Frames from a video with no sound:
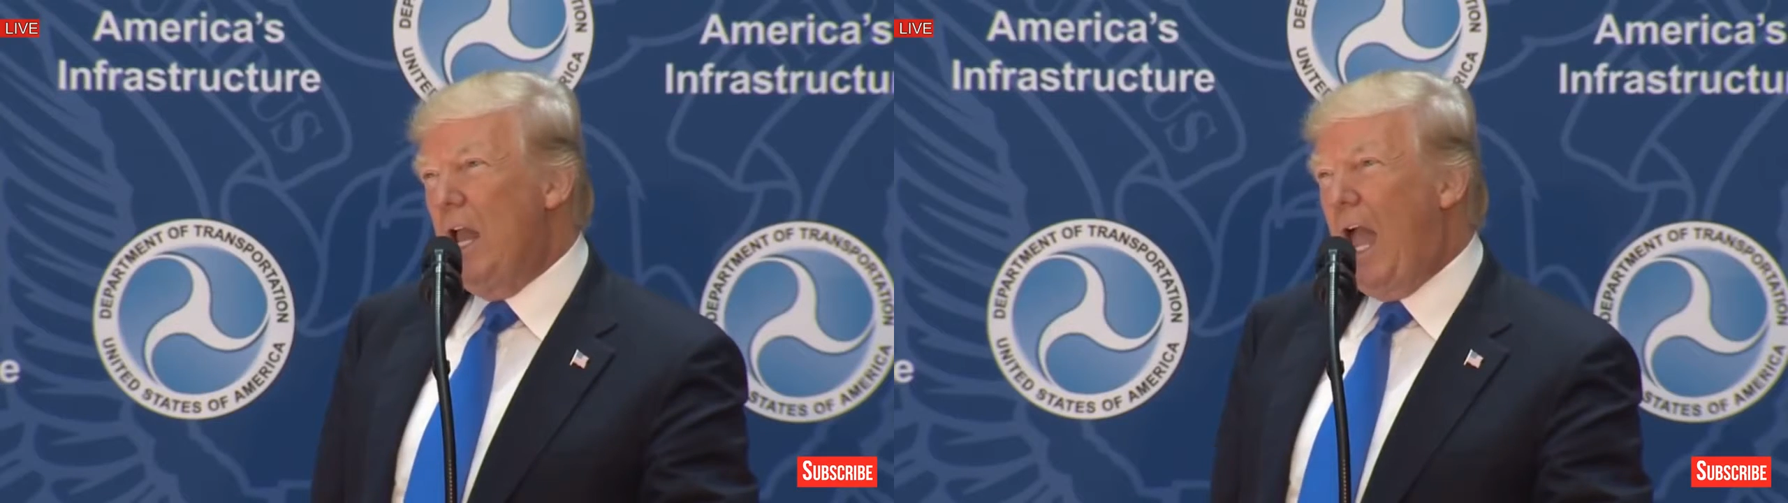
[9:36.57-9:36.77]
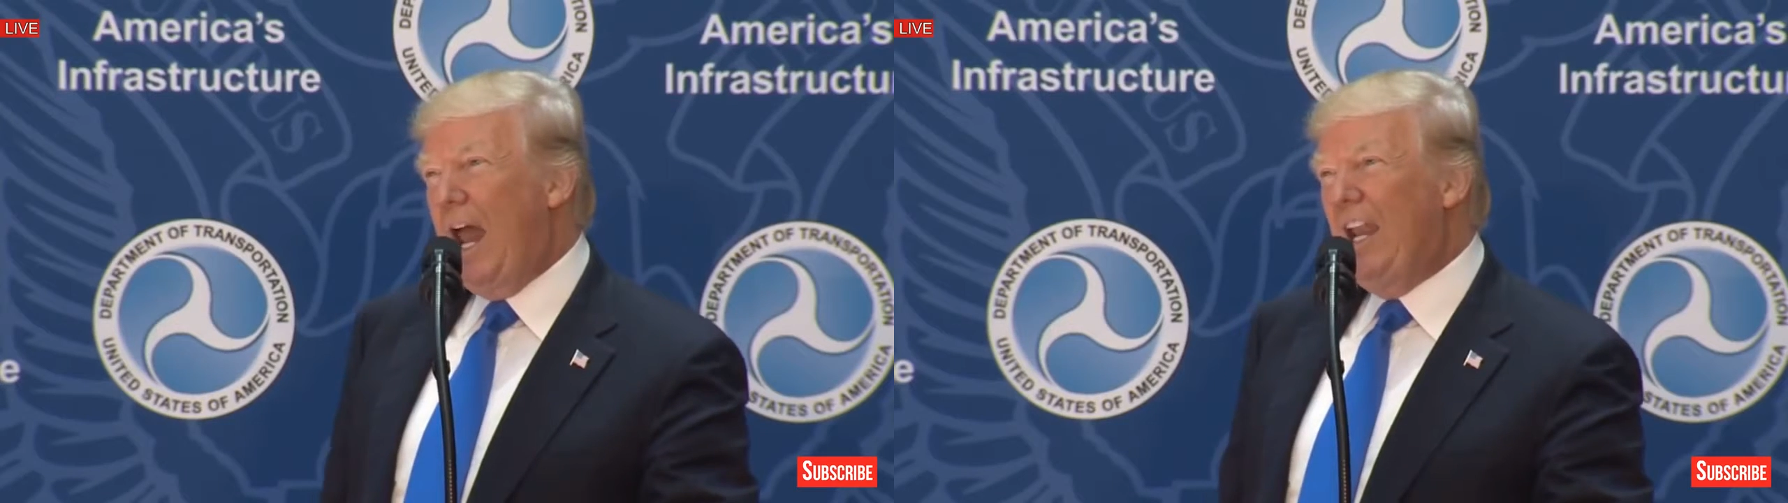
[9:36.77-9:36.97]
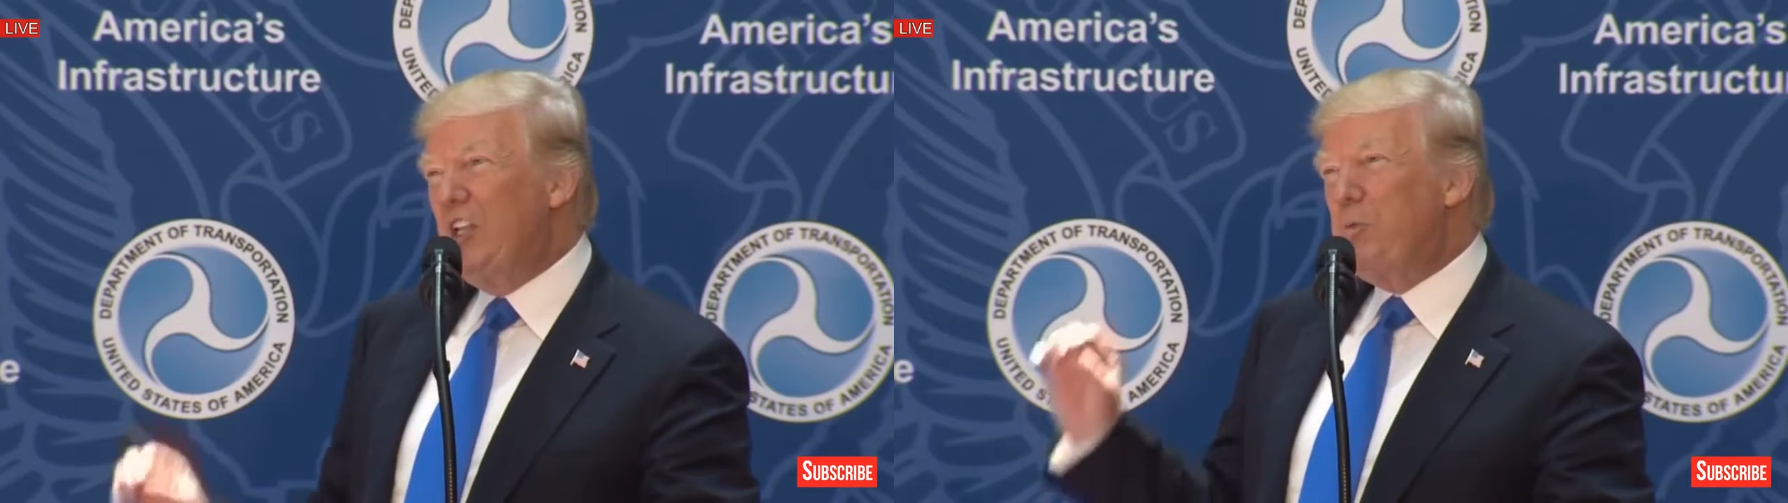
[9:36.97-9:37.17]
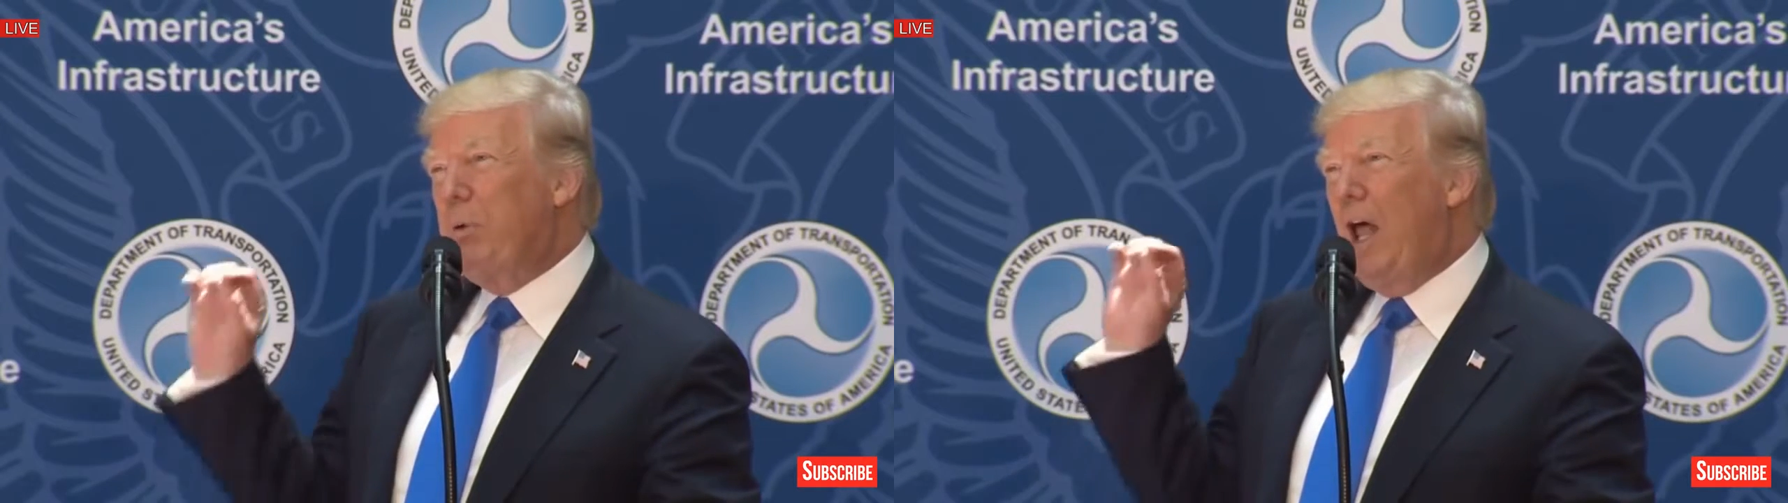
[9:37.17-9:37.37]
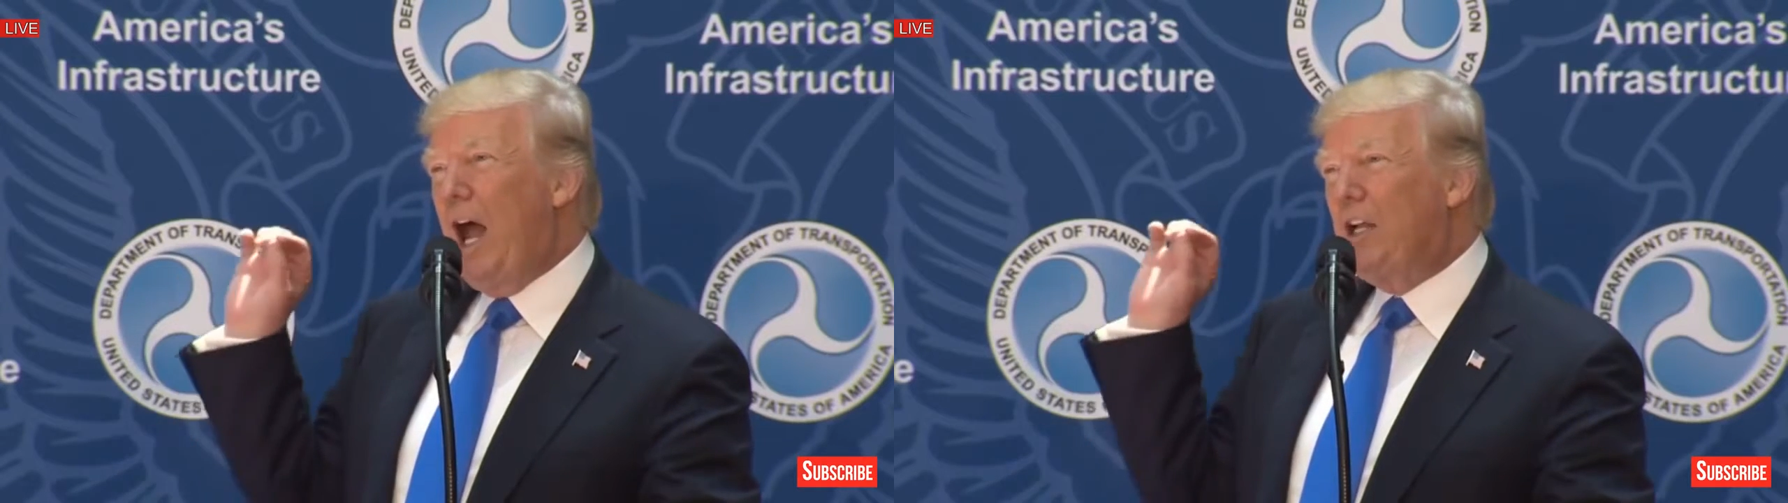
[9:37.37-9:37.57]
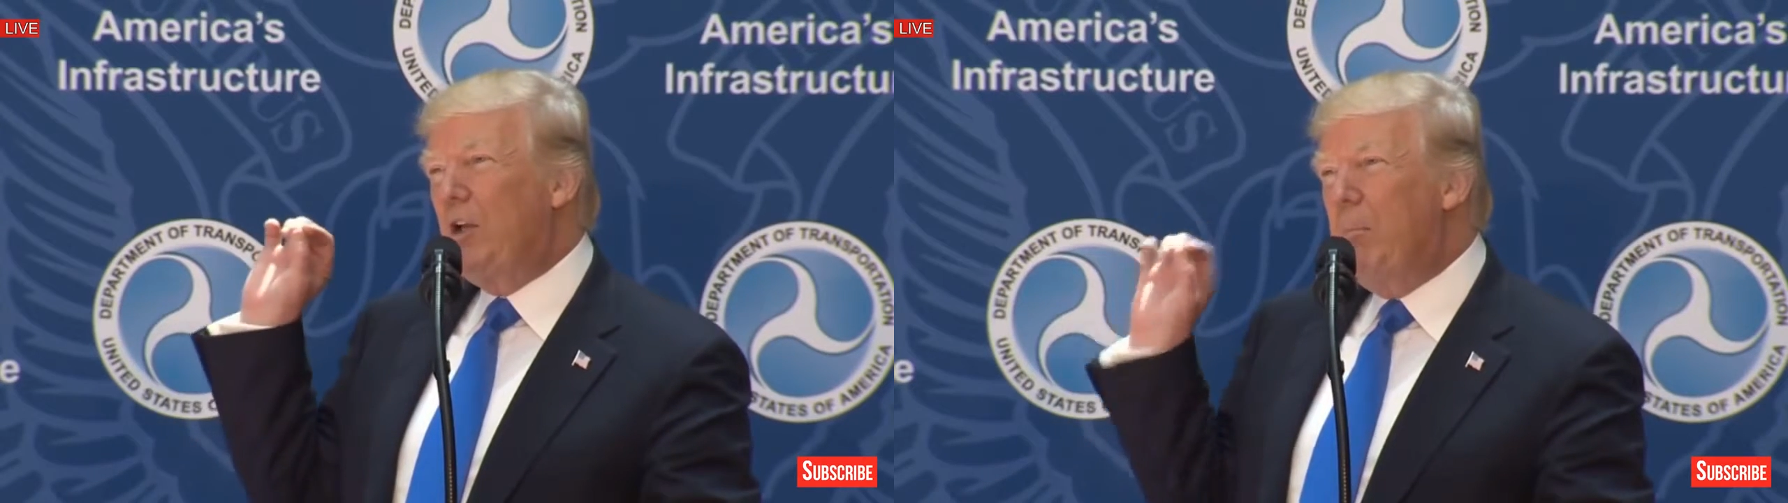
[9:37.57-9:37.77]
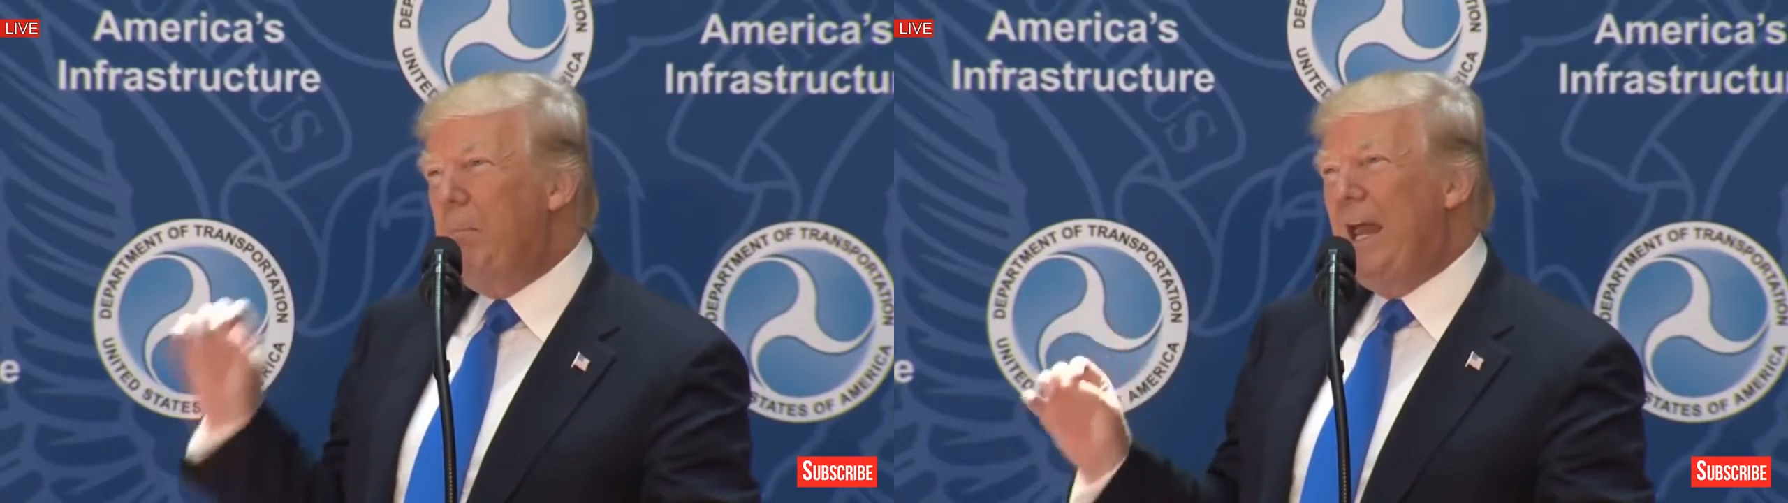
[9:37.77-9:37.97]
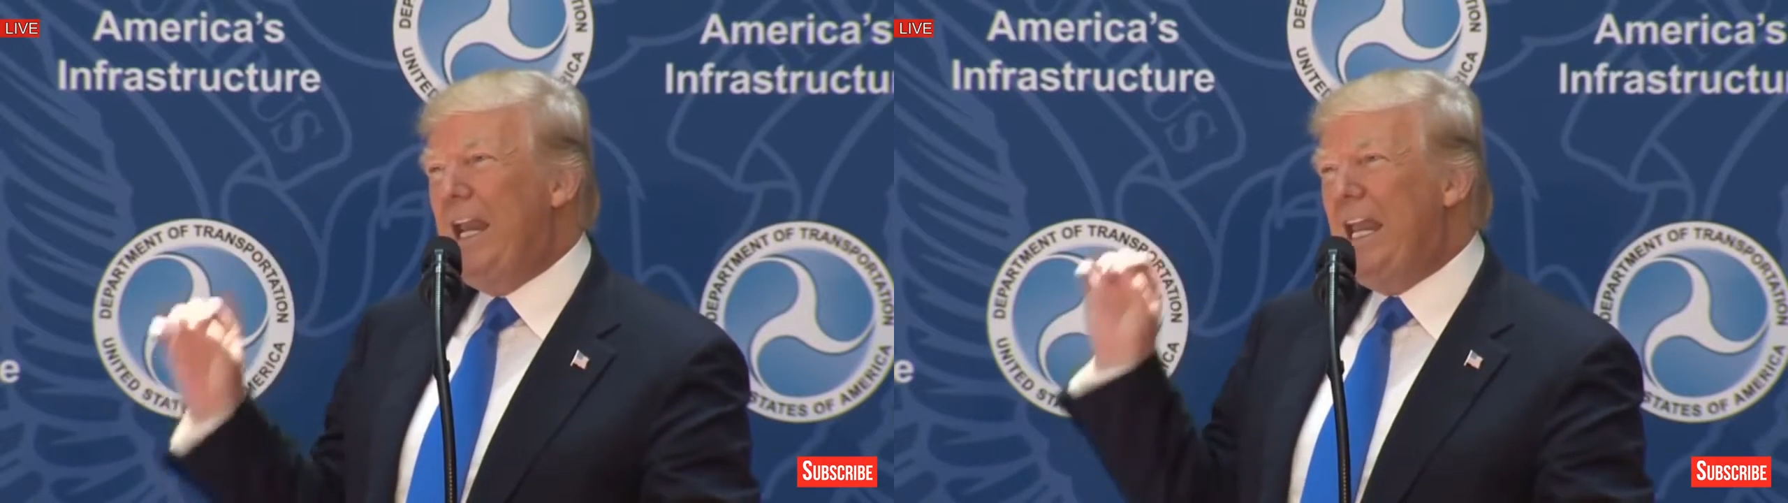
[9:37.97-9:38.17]
and has blocked
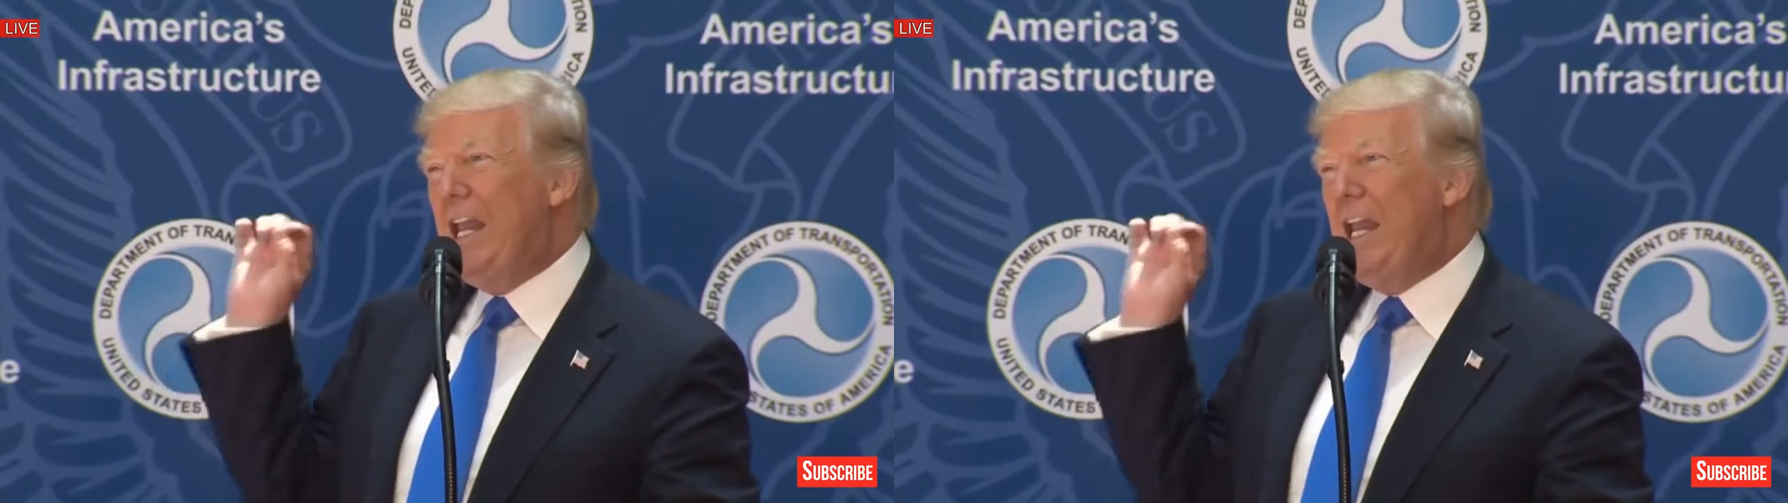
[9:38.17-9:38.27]
many